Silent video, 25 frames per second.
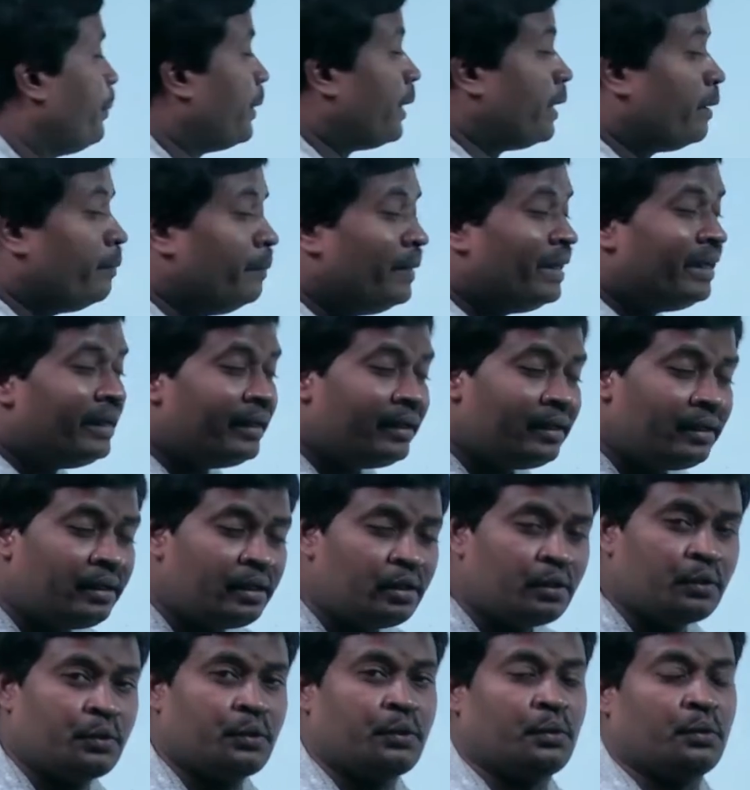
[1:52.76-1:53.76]
permanent
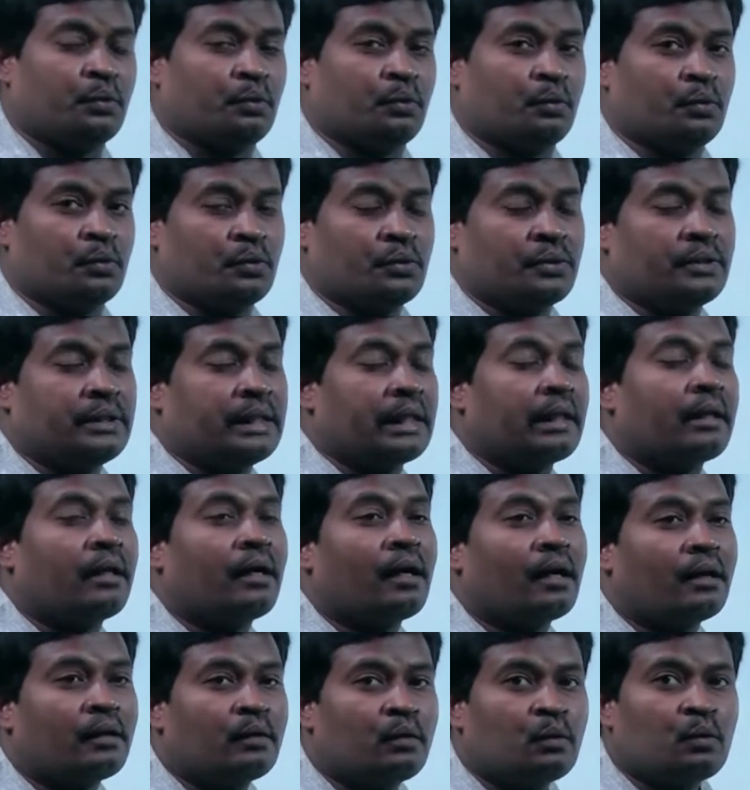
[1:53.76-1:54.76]
tissues, there
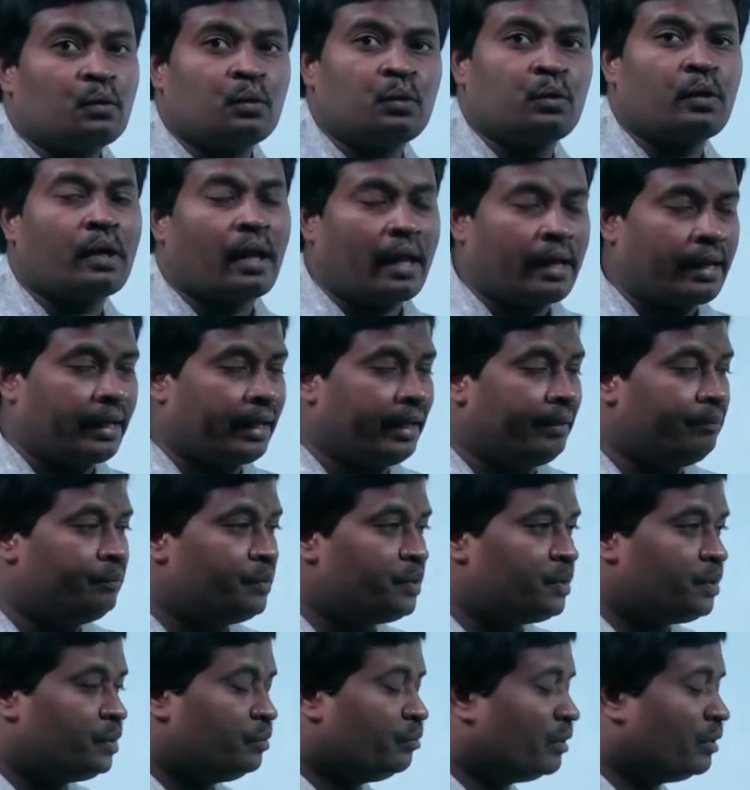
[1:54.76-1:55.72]
are two types.